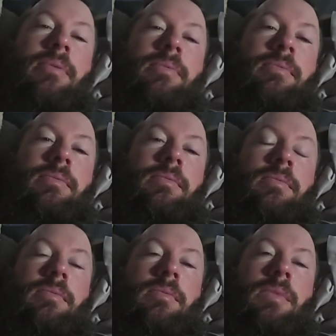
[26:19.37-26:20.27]

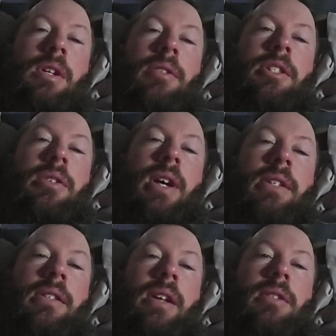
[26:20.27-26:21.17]
and I'll see you
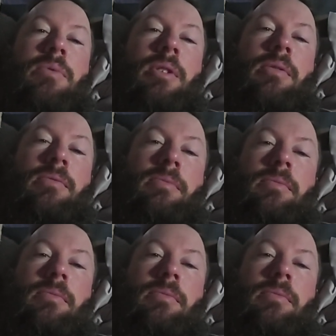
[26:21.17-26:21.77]
guys in the next one.